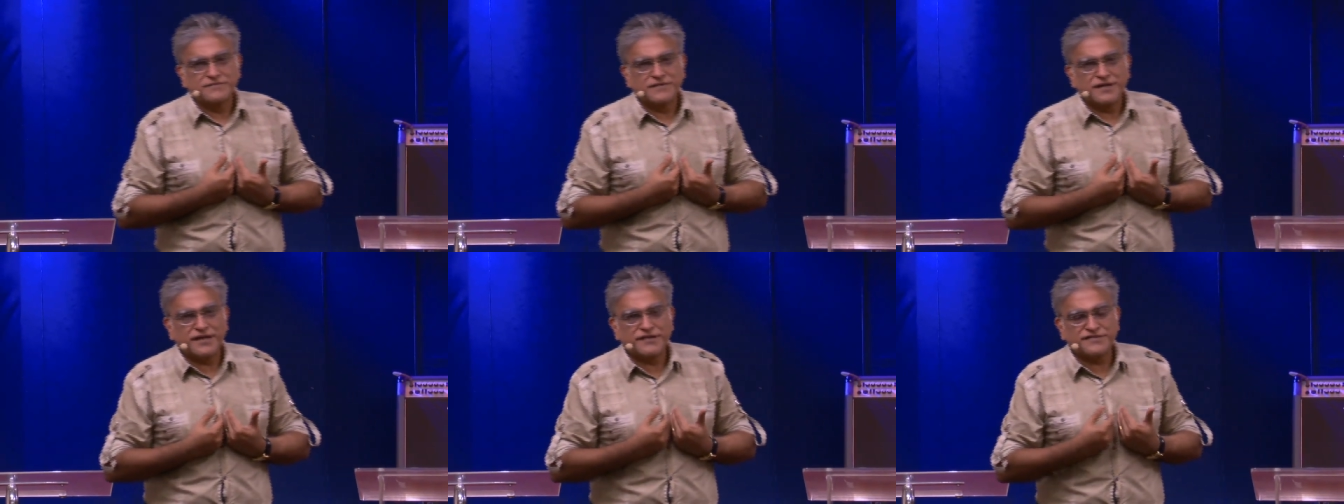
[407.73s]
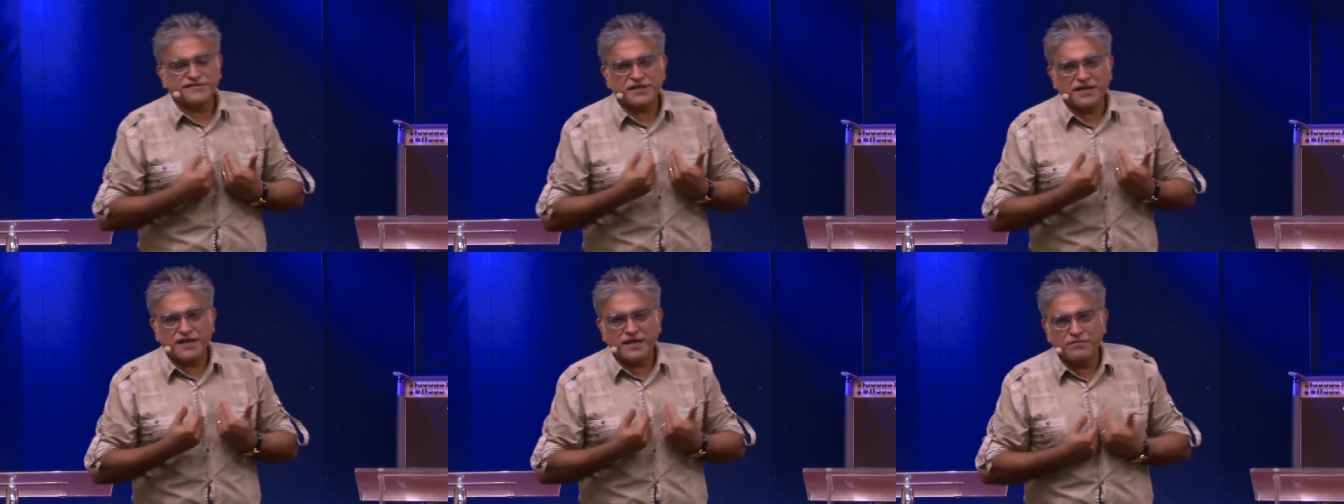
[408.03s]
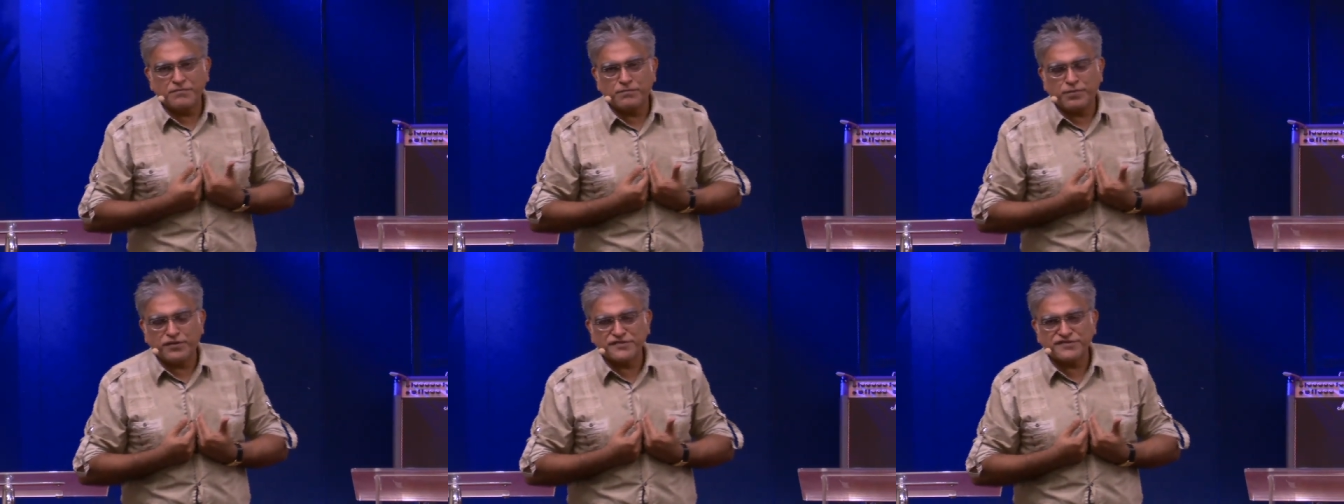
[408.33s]
It's
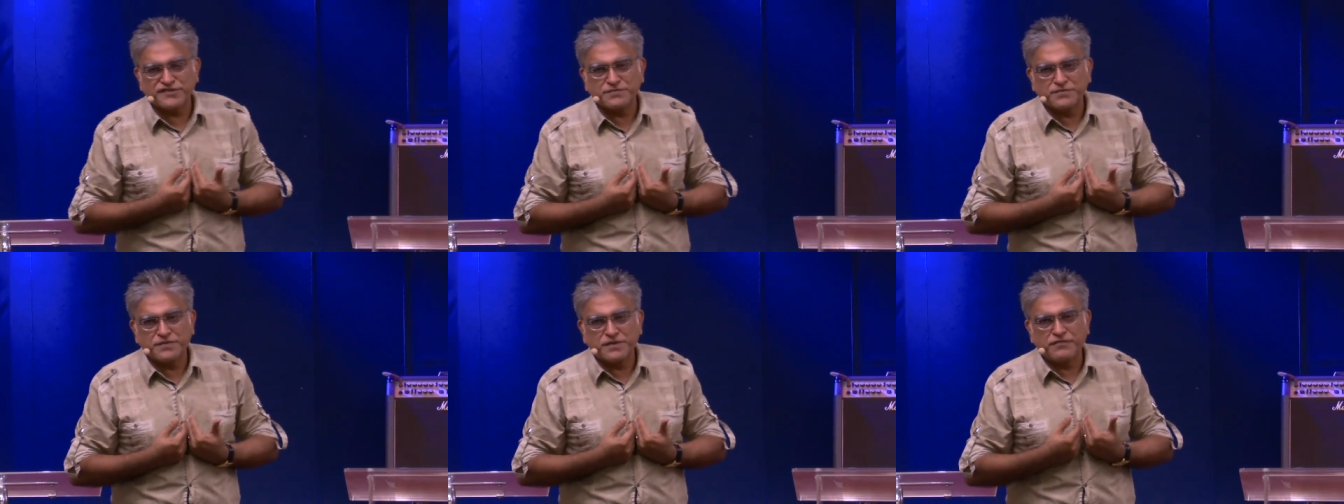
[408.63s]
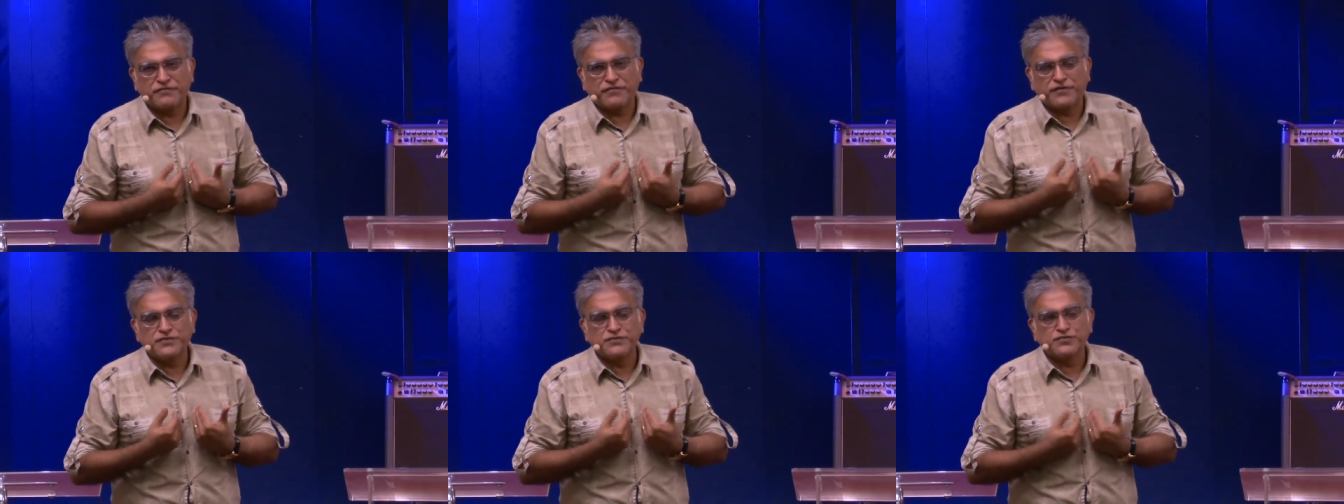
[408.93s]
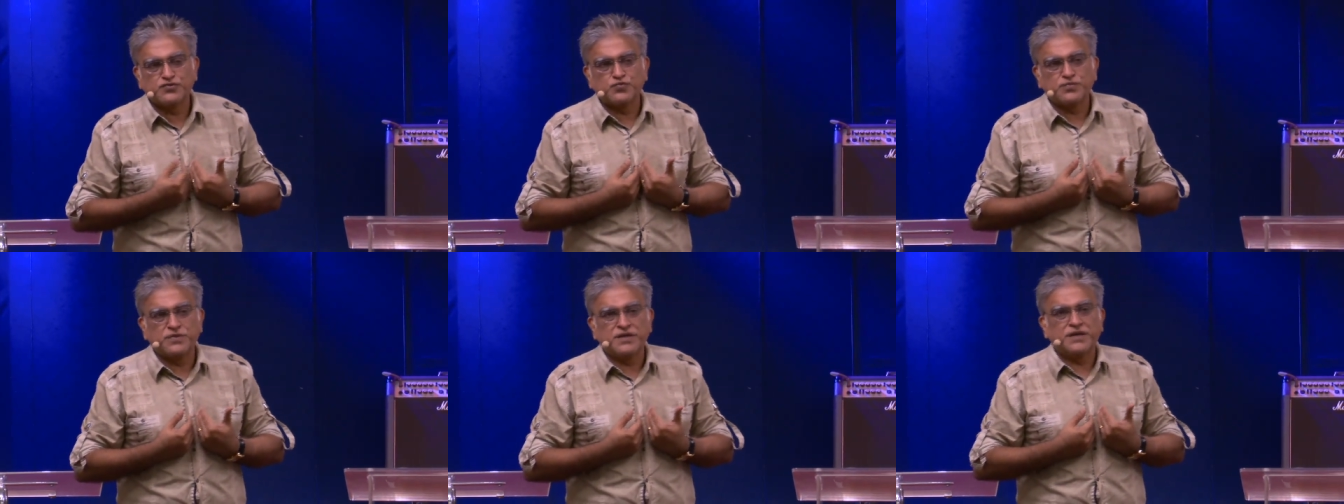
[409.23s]
impossible for you
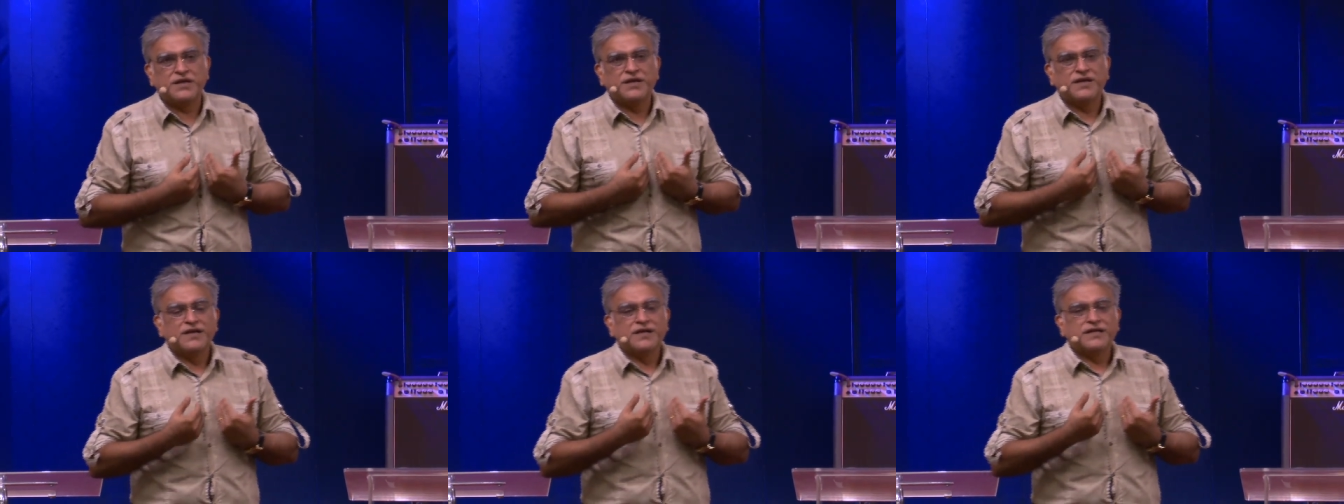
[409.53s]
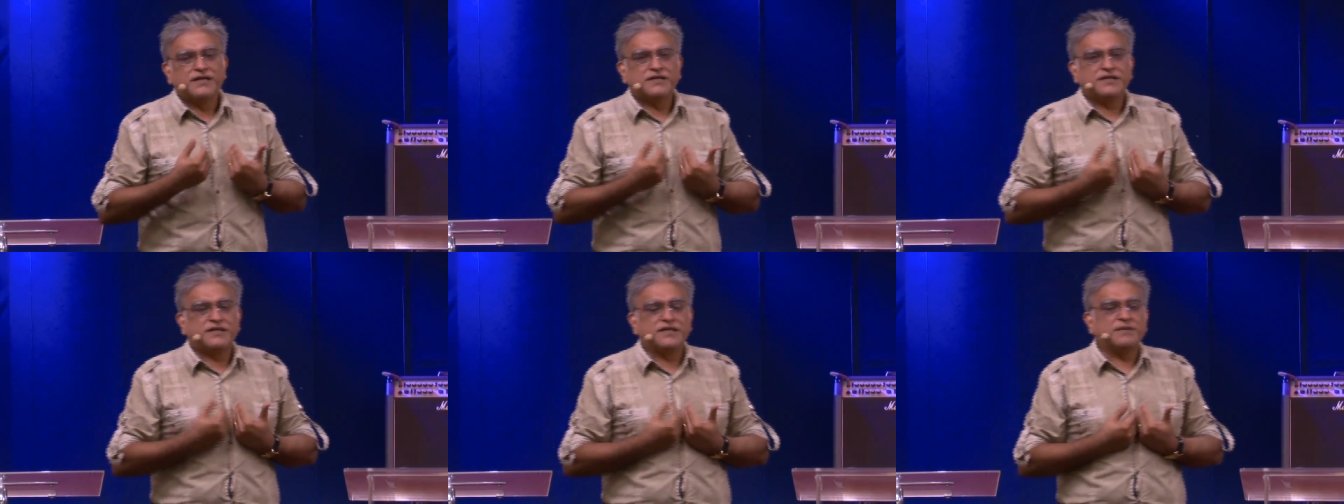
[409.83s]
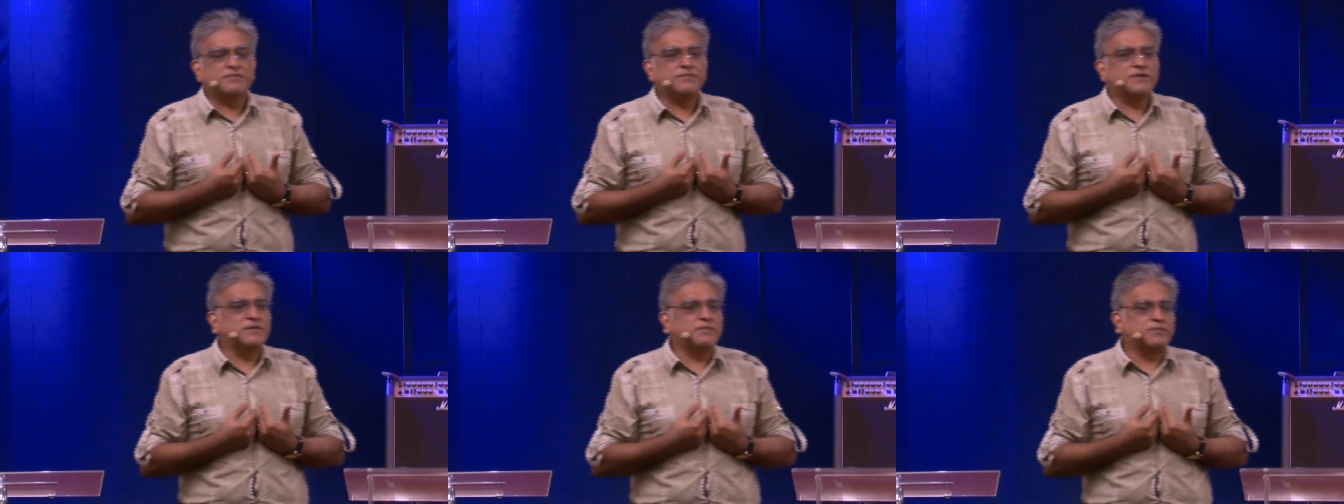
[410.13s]
to be
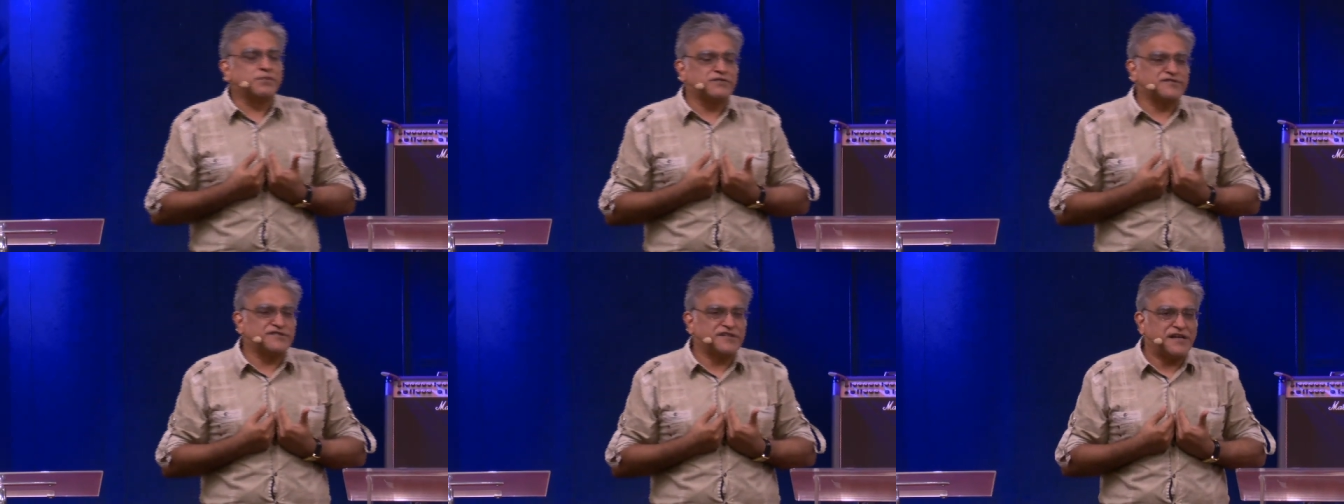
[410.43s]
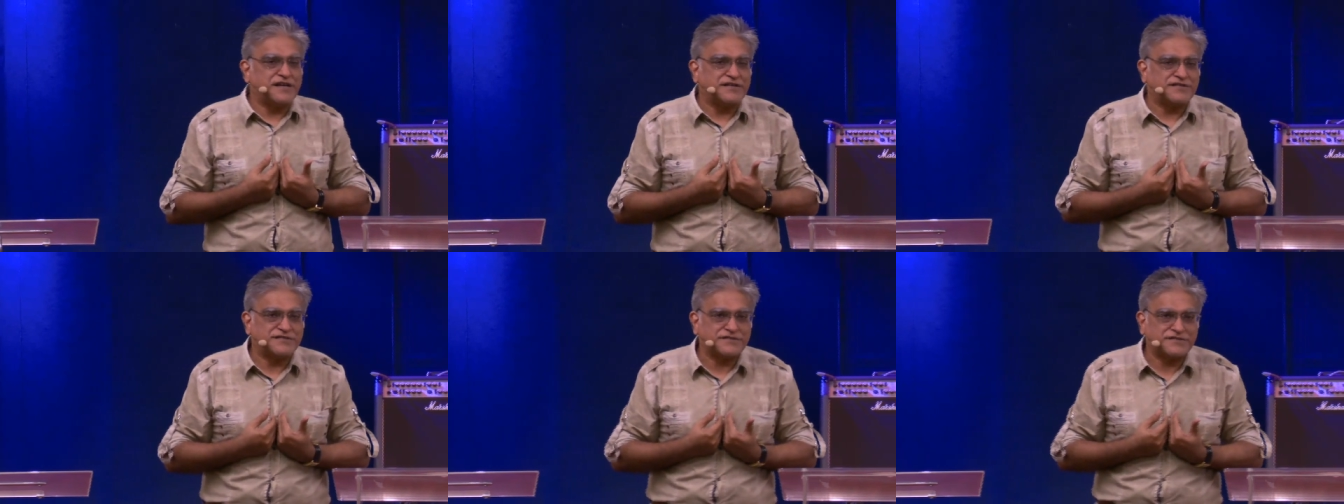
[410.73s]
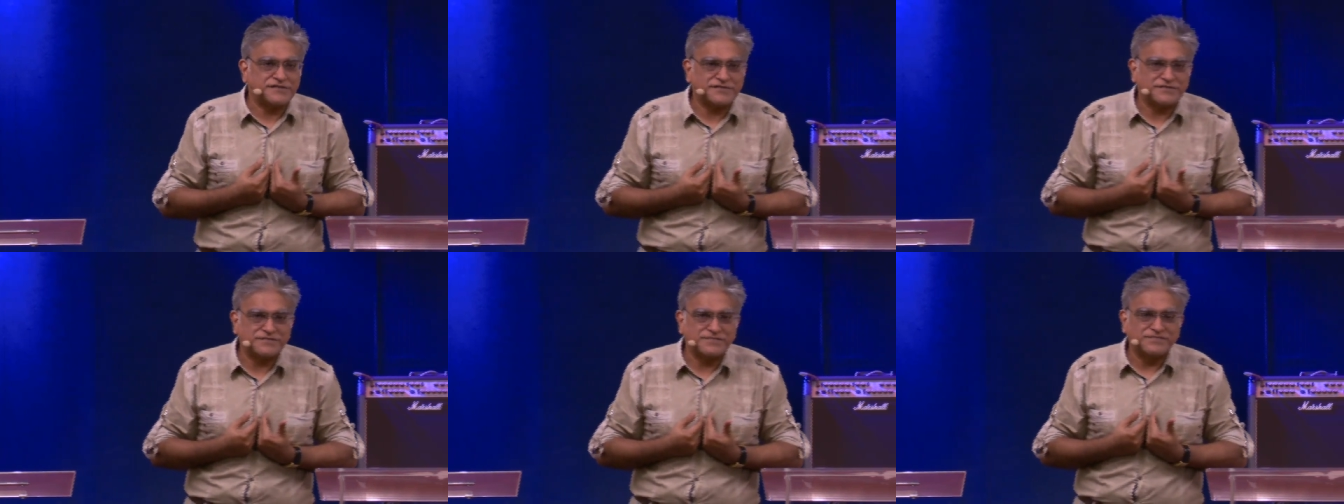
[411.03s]

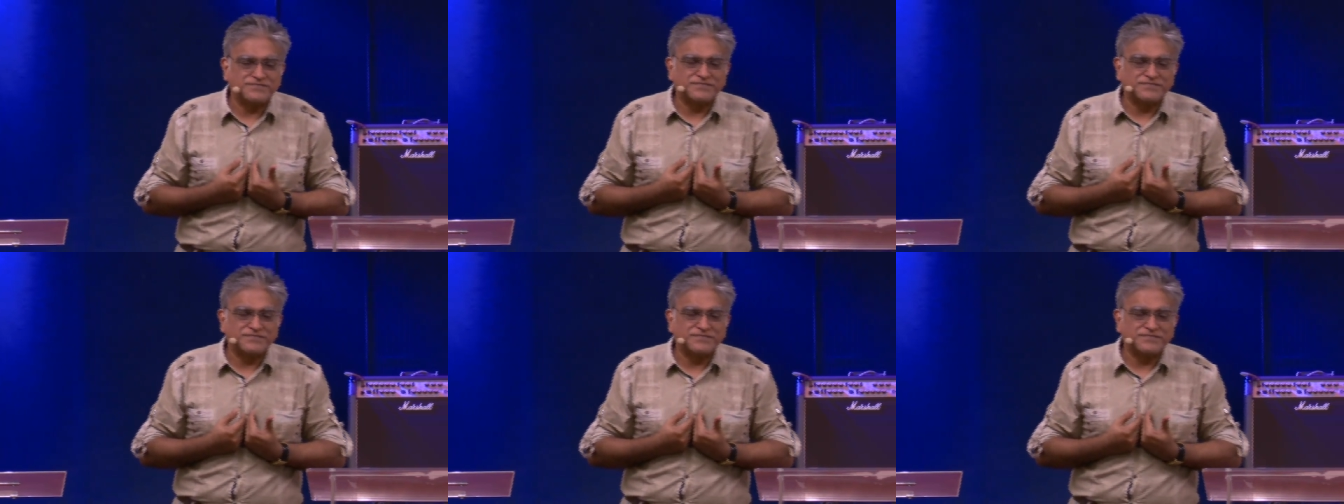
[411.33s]
demon-possessed.